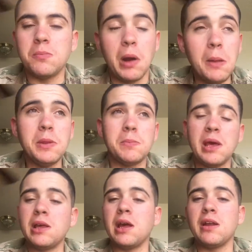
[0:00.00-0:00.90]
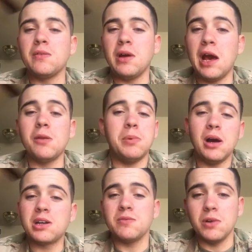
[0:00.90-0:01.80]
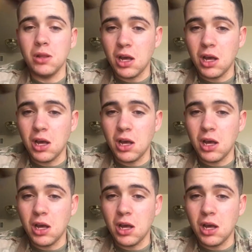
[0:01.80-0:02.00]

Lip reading: probably paying out of pocket for a